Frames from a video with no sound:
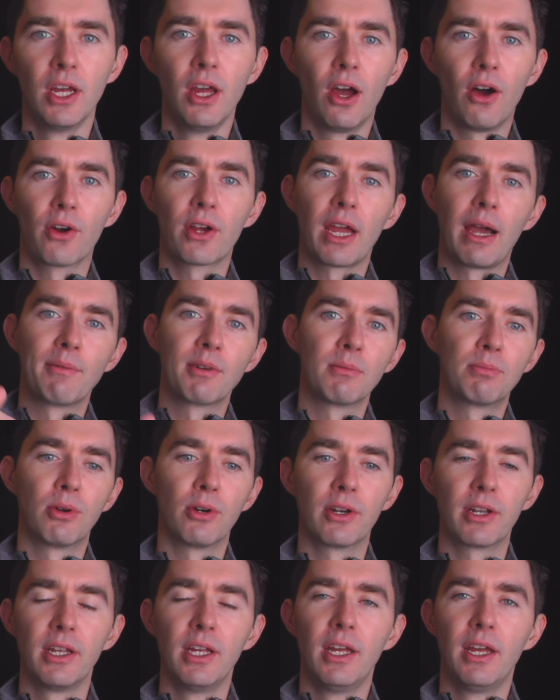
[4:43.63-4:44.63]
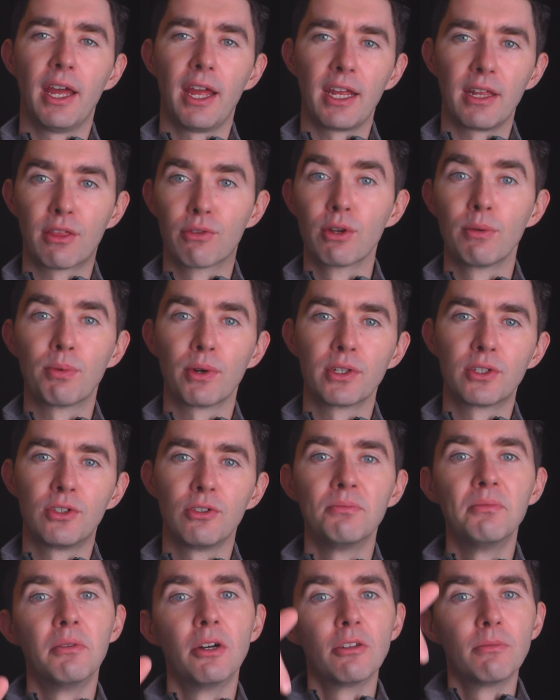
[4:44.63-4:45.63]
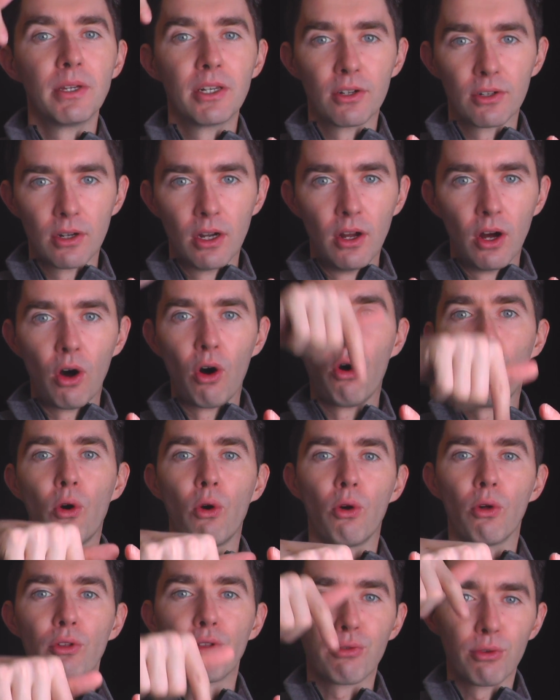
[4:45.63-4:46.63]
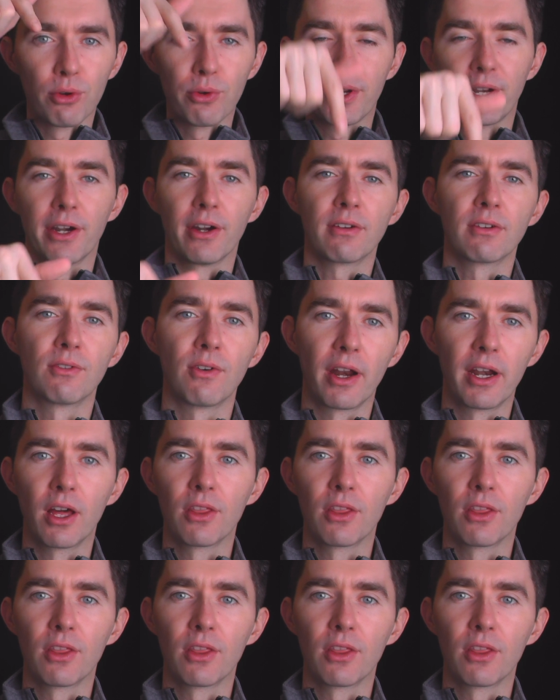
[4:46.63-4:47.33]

okay, I'm going to put a three point two millimeter hole through here, right?